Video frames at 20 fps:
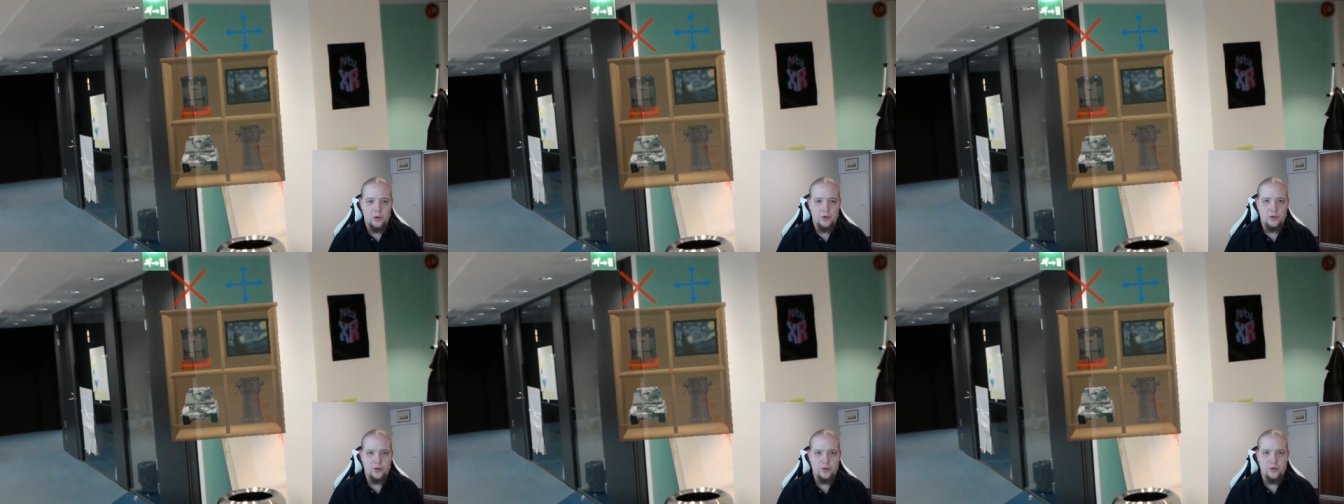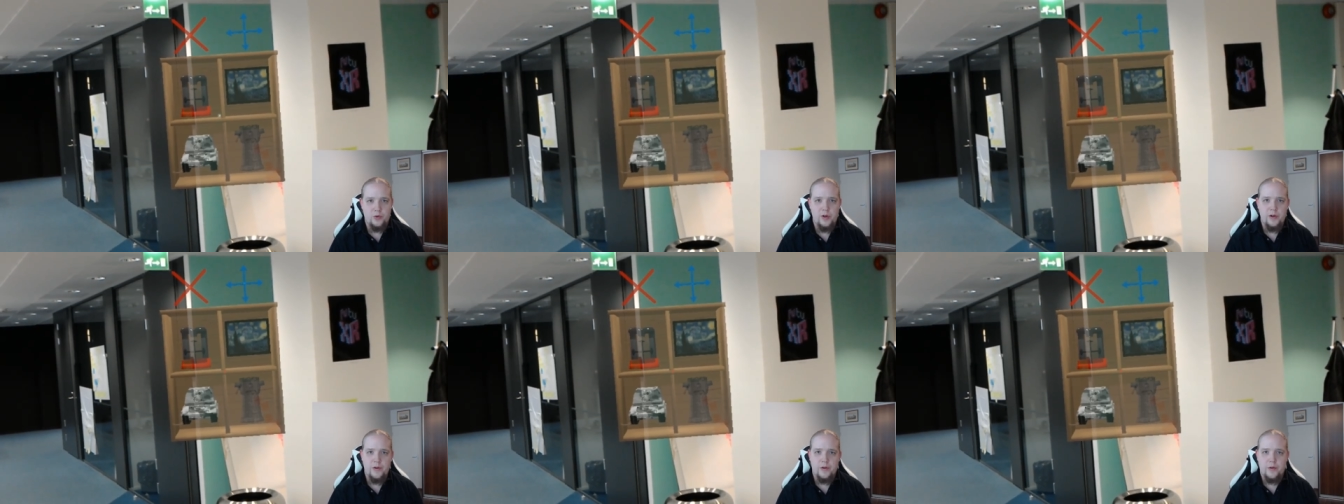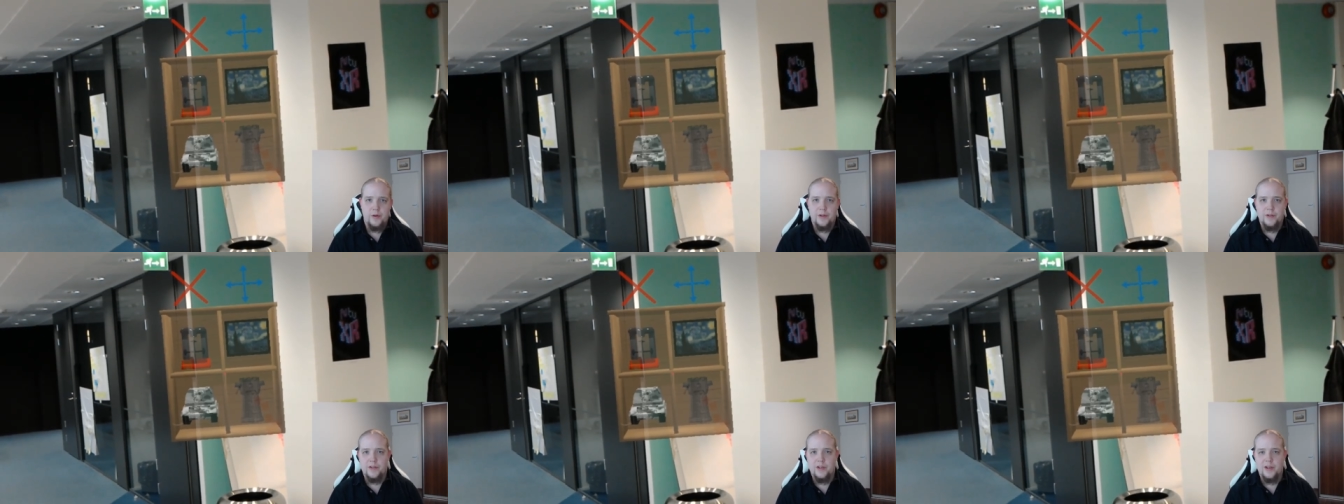So here you
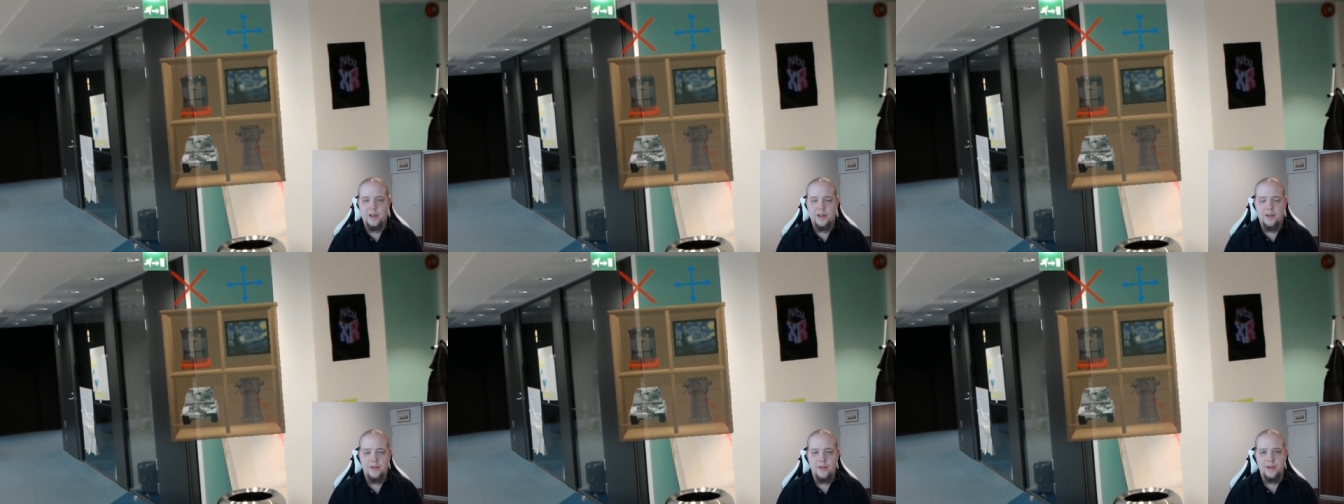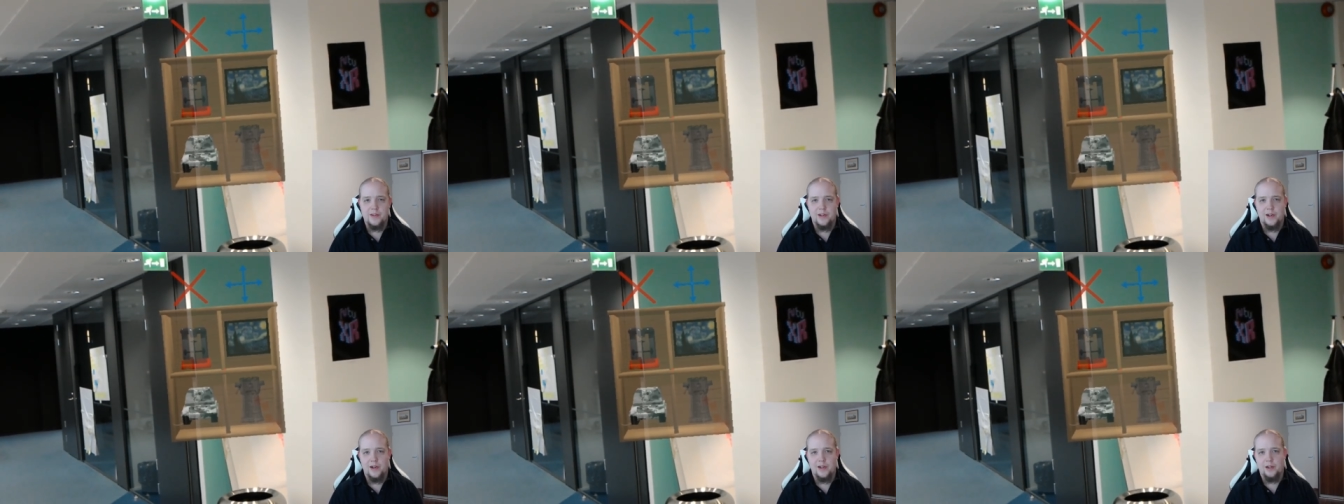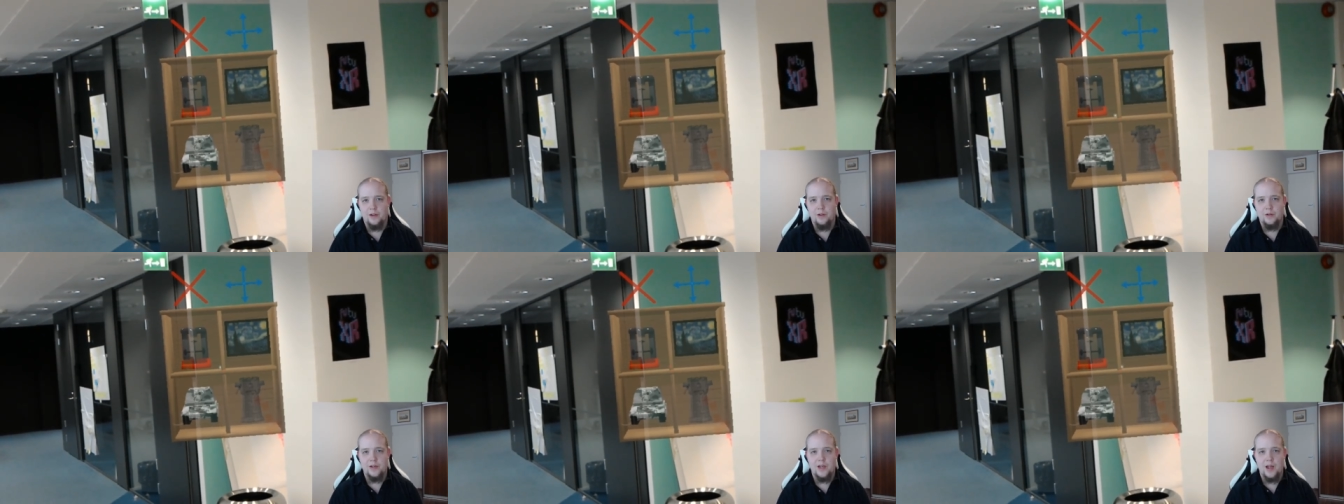can see this
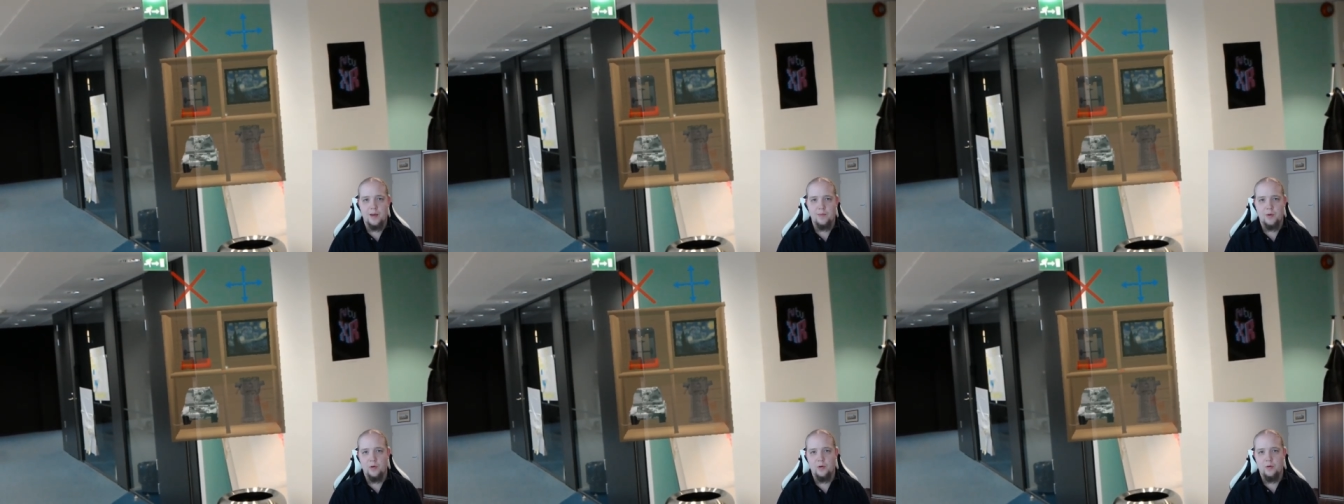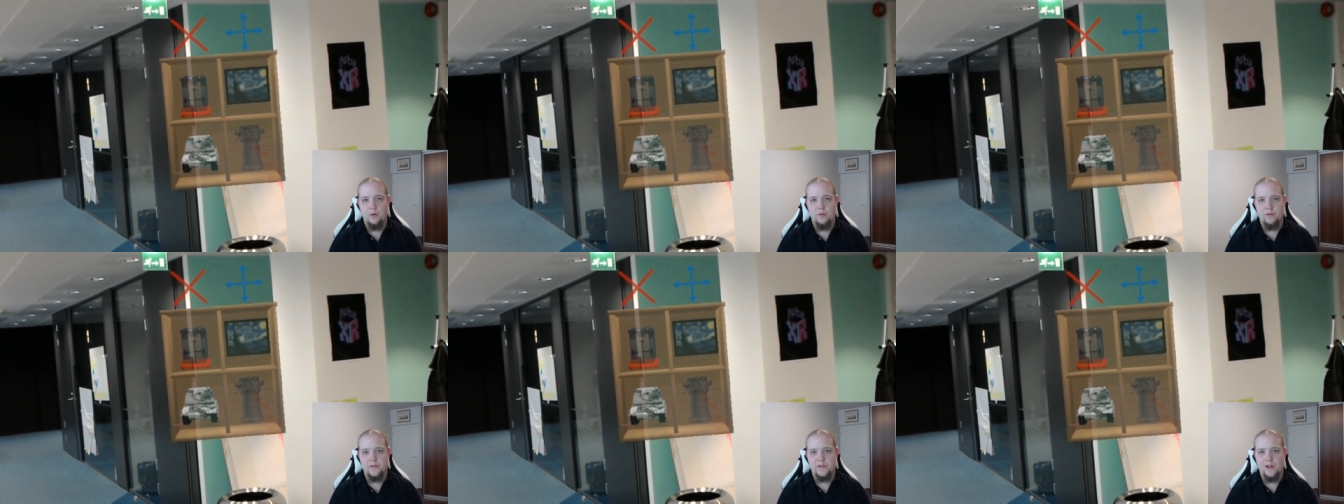little demo